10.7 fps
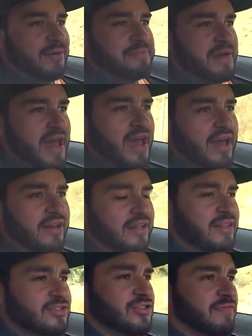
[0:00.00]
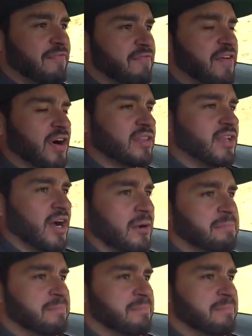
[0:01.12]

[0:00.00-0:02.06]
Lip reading: Man, this is fucked up.